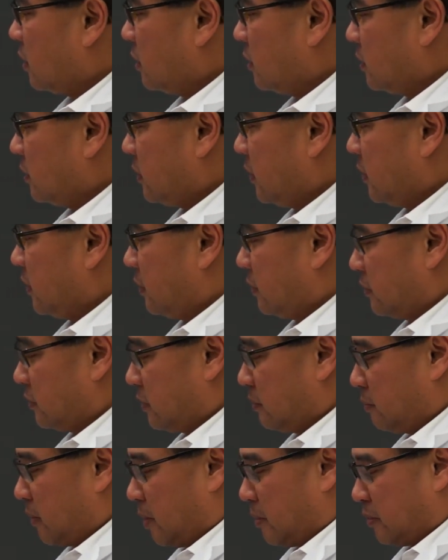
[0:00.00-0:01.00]
See, there's
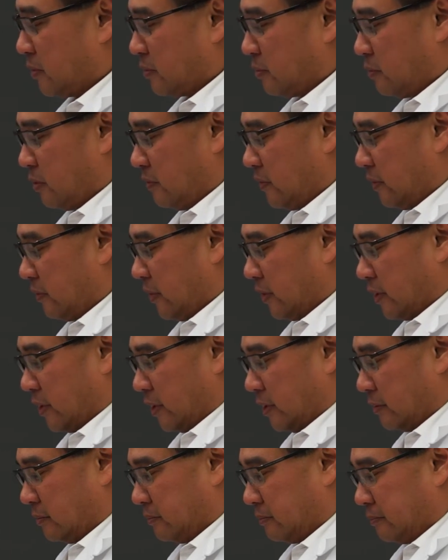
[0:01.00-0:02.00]
the bubbles moving right
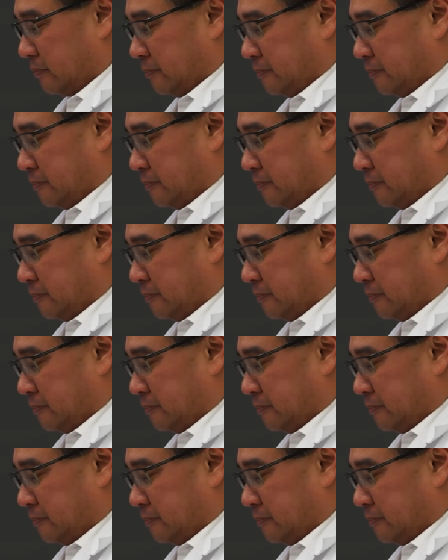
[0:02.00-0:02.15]
there.